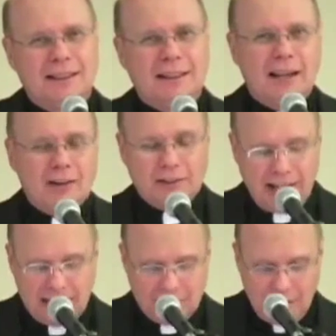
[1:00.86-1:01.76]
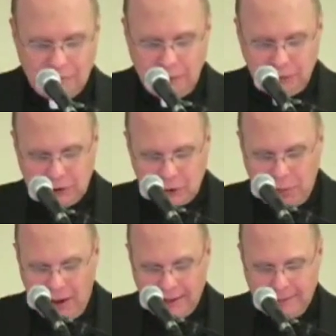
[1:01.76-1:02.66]
And out of that love we
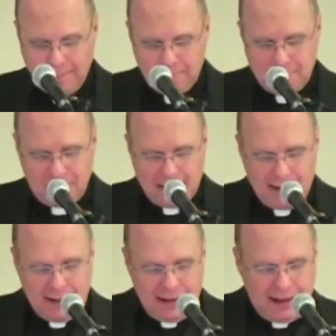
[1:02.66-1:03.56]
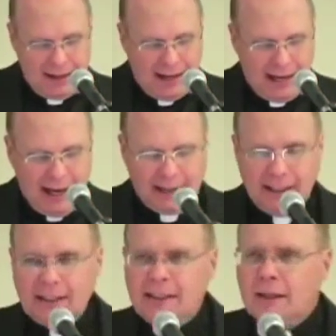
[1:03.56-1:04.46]
respond. And
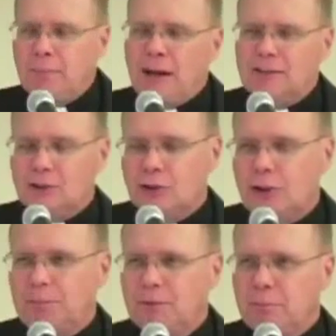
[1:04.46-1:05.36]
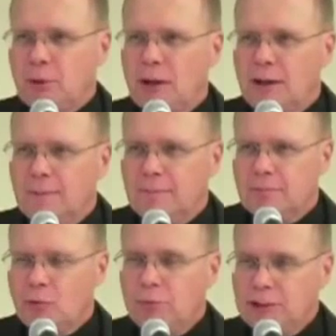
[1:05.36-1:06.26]
in the apostleship of prayer,
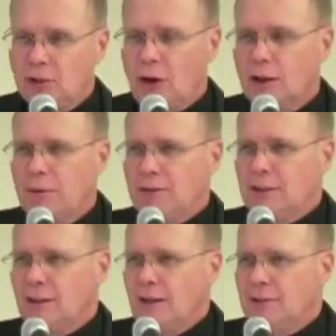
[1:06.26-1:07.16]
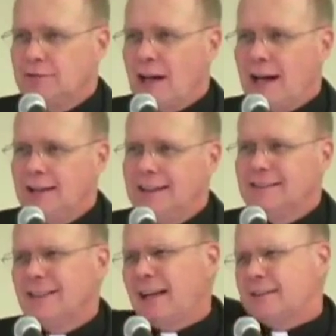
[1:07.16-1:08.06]
when we talk about the love of God,
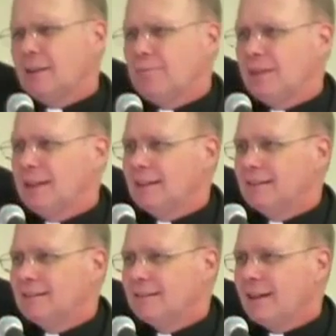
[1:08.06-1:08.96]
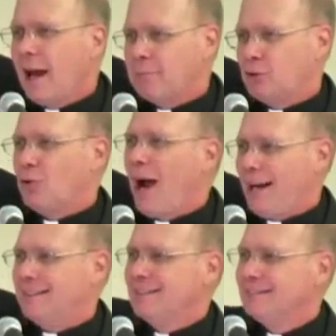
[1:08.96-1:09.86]
it's not something
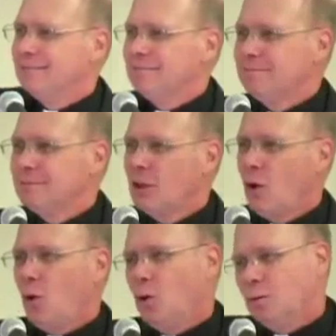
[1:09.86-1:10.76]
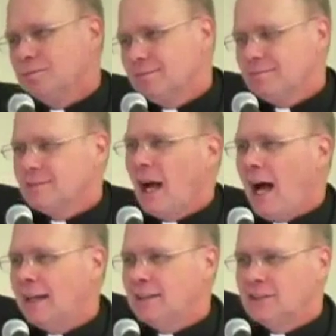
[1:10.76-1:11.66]
abstract. Oh,
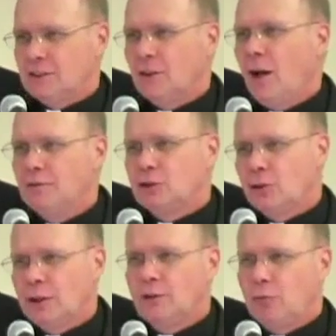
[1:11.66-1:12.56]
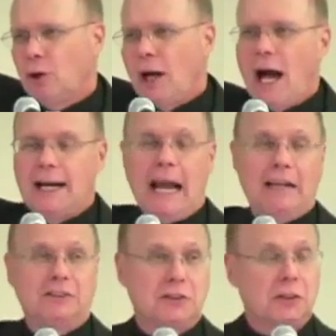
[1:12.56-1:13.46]
God is love, so therefore God
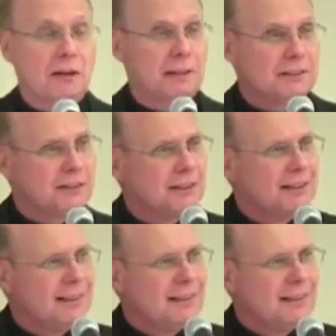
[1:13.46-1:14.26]
has to love us.